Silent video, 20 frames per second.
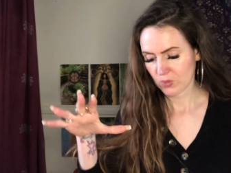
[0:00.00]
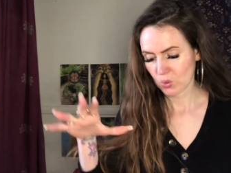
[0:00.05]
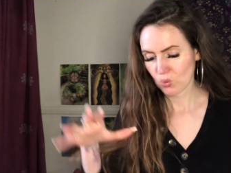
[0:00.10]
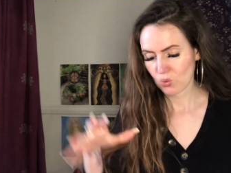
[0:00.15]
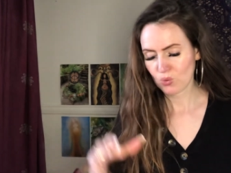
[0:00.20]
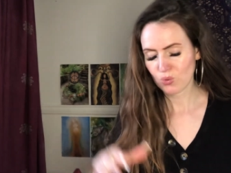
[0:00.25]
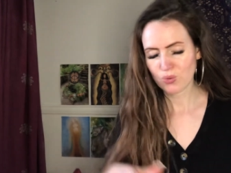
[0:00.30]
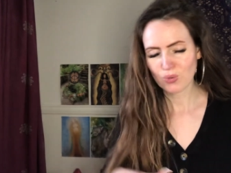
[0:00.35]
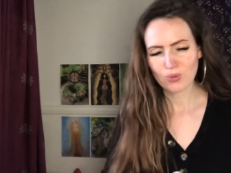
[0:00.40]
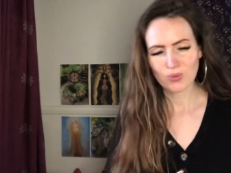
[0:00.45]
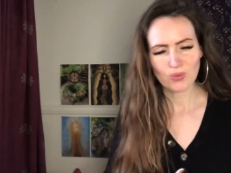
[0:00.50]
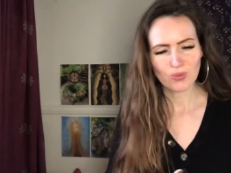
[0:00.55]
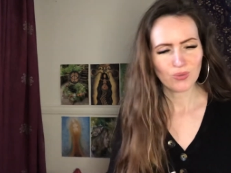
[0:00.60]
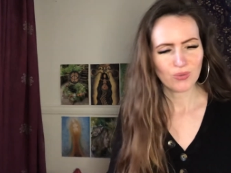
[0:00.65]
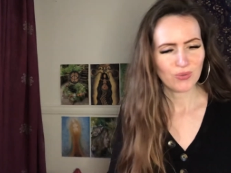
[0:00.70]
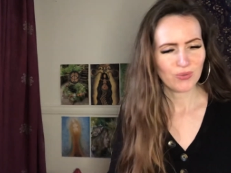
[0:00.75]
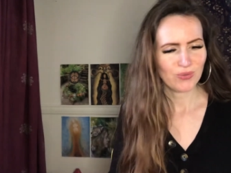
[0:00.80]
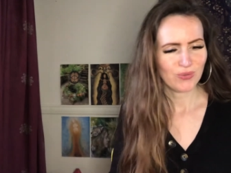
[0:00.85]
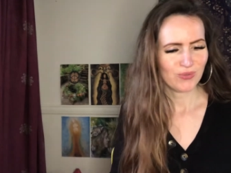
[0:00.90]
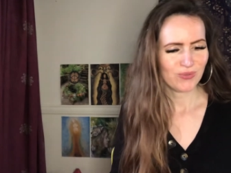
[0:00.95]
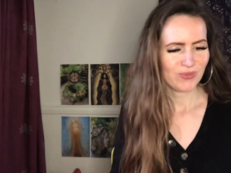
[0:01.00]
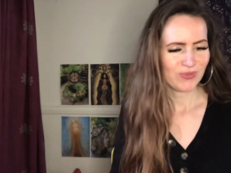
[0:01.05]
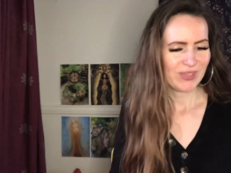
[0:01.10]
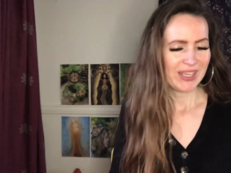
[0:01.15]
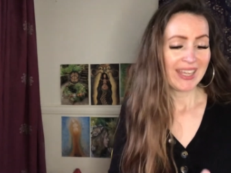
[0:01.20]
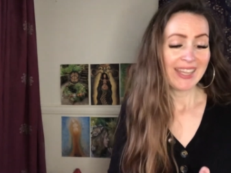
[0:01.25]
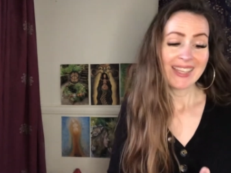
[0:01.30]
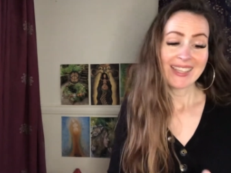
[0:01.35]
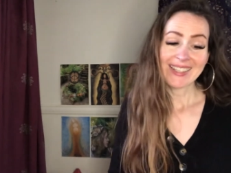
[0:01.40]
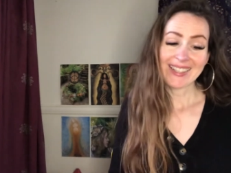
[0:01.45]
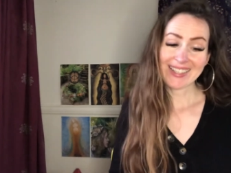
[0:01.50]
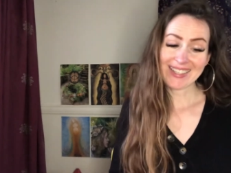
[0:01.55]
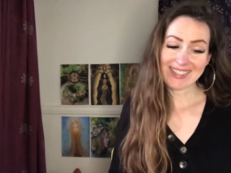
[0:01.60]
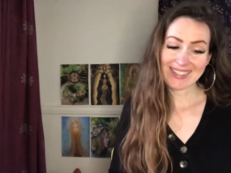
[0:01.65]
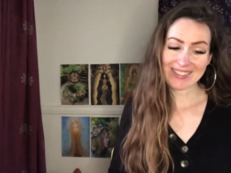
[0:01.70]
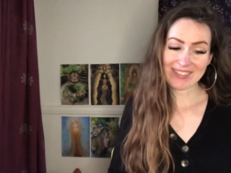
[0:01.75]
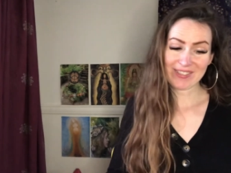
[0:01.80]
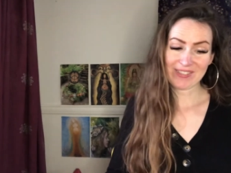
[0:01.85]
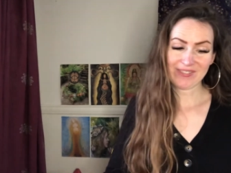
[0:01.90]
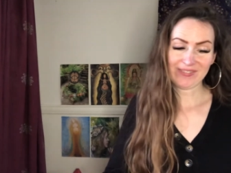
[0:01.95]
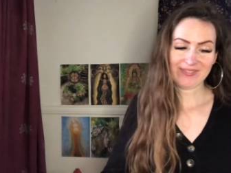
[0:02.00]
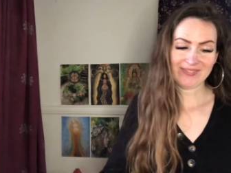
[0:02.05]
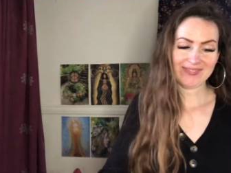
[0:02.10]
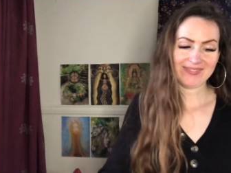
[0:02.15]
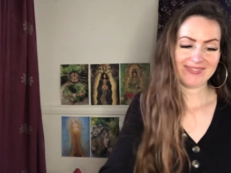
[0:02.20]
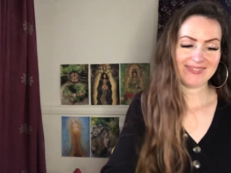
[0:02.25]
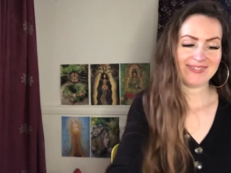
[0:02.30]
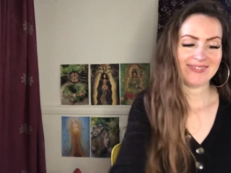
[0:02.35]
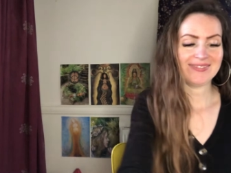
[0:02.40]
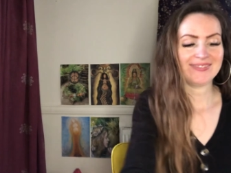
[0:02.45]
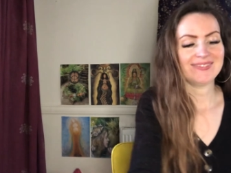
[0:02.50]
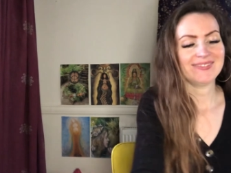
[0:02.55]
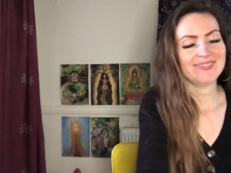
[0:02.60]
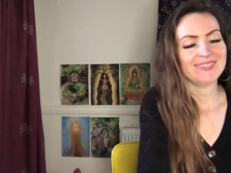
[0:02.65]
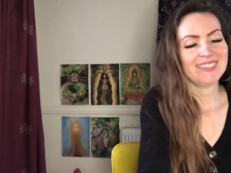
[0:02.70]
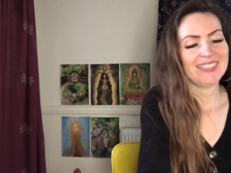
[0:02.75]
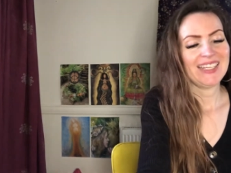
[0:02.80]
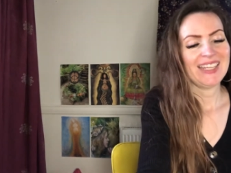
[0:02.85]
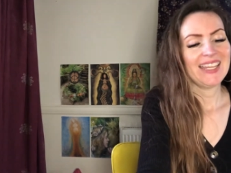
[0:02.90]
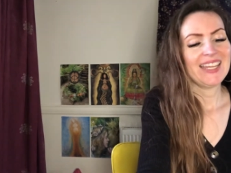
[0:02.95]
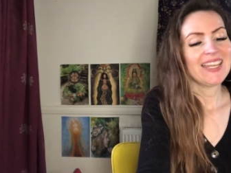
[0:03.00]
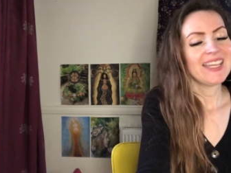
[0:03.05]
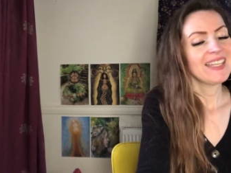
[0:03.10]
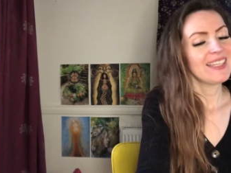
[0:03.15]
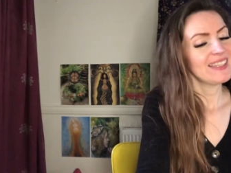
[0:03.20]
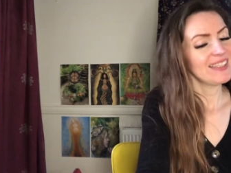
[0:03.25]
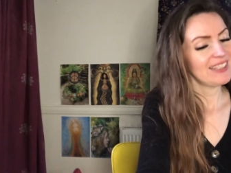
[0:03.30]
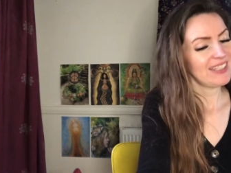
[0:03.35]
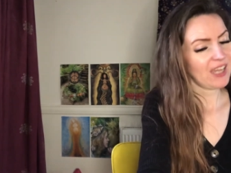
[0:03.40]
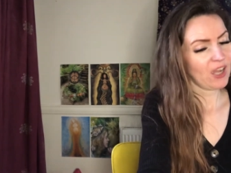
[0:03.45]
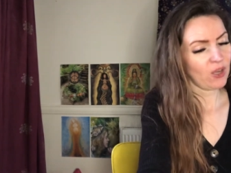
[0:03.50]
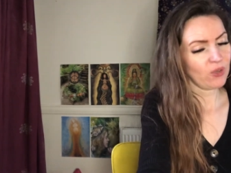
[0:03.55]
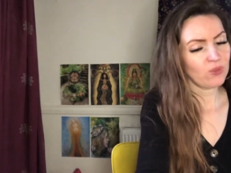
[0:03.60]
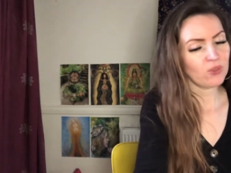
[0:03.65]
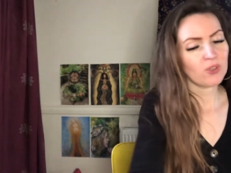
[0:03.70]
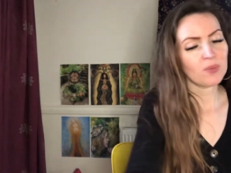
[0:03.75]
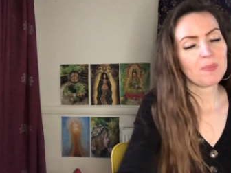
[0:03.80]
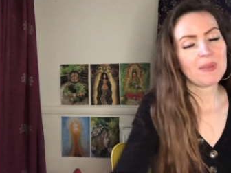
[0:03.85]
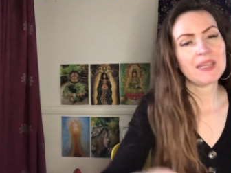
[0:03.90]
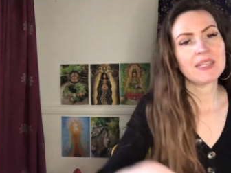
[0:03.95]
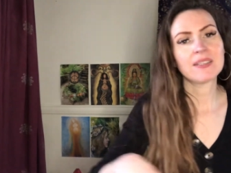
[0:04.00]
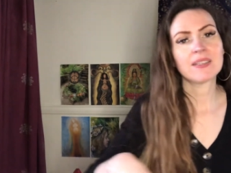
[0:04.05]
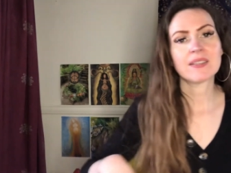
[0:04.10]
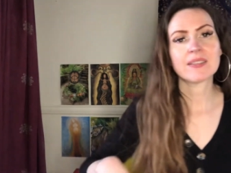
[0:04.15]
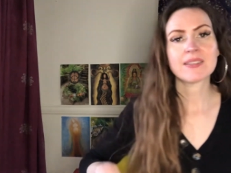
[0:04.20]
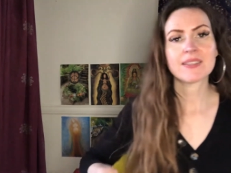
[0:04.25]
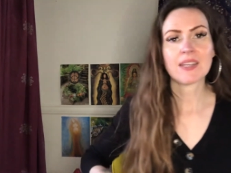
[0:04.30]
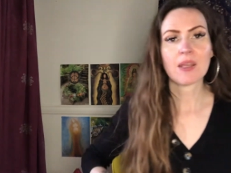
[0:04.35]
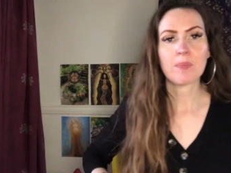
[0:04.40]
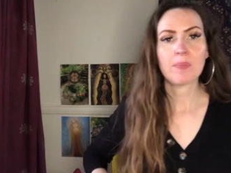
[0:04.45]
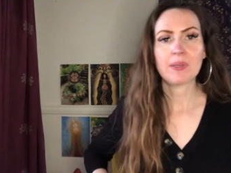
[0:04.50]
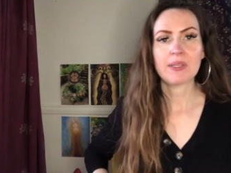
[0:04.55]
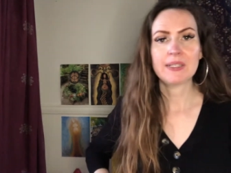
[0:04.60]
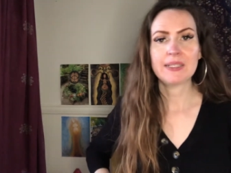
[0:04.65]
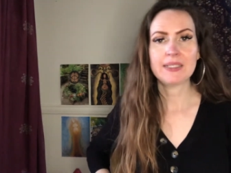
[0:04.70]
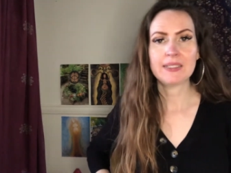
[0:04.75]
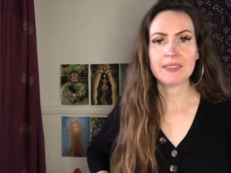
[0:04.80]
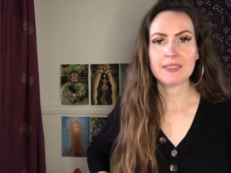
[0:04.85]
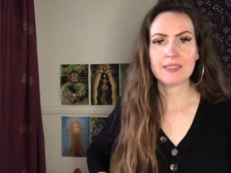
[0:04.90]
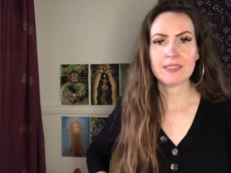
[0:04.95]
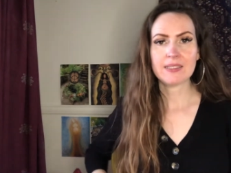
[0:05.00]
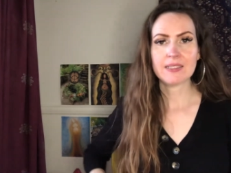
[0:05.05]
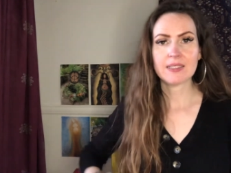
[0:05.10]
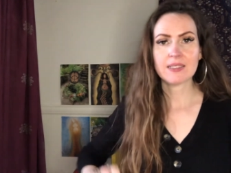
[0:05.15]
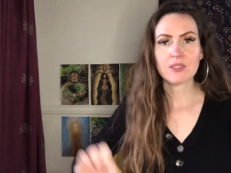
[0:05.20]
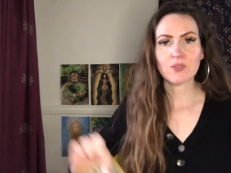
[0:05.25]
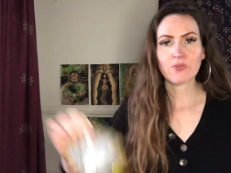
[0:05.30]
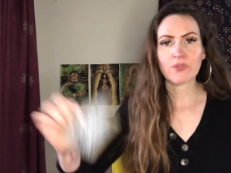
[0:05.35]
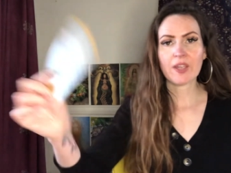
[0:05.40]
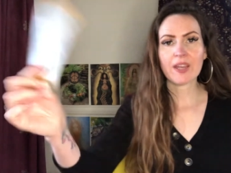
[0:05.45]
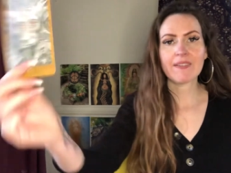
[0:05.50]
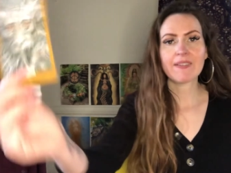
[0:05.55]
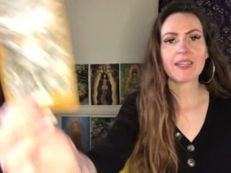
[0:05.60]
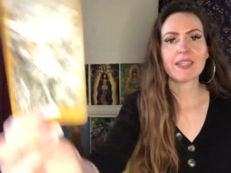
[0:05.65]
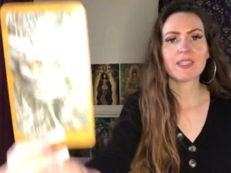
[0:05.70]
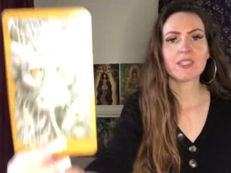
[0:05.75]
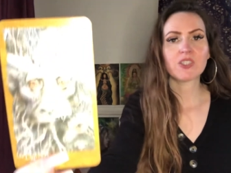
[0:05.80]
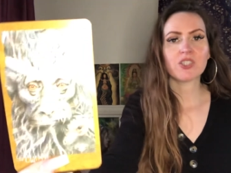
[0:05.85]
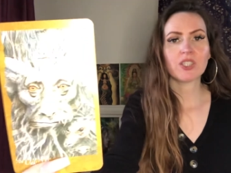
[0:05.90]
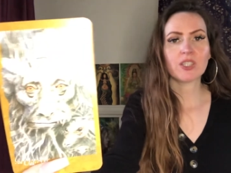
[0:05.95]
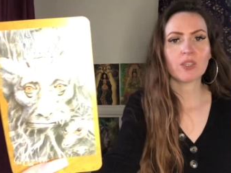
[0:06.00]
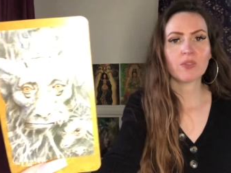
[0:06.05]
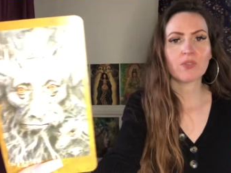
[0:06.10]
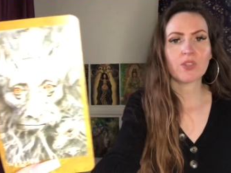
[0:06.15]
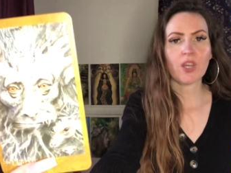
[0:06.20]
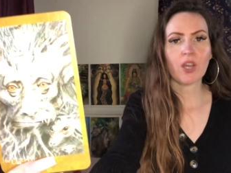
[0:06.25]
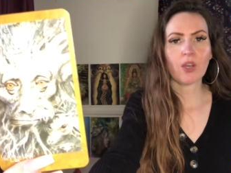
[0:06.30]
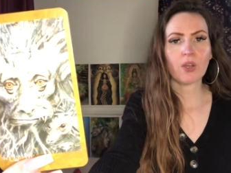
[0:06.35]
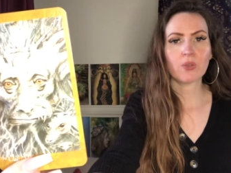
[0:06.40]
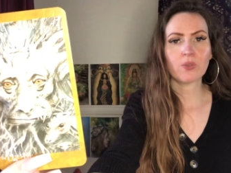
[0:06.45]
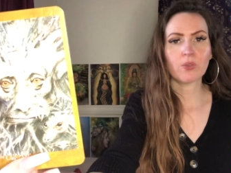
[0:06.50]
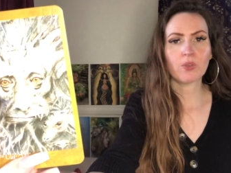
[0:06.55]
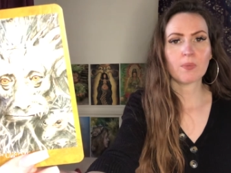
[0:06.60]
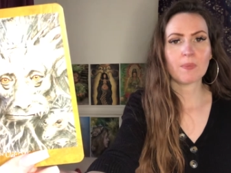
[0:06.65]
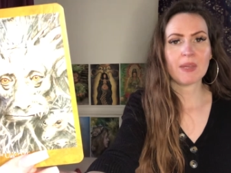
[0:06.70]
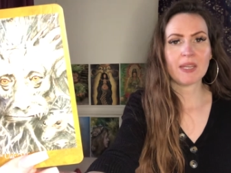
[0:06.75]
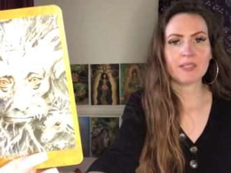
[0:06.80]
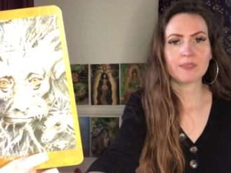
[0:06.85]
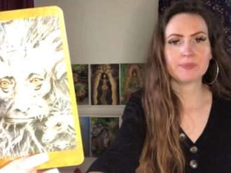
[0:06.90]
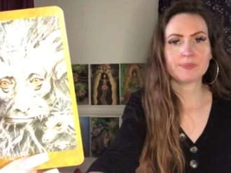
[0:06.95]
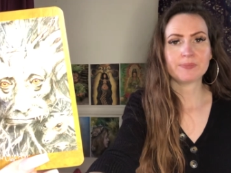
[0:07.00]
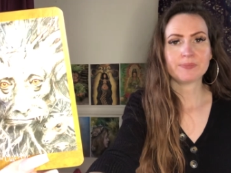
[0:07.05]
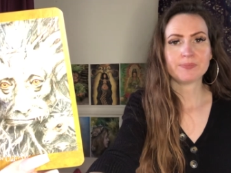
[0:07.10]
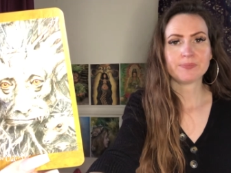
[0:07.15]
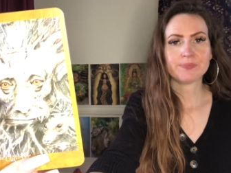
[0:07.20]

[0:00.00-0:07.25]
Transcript: Ooh. Now, the oak men are stepping in. This is the fairy energy of the oak men.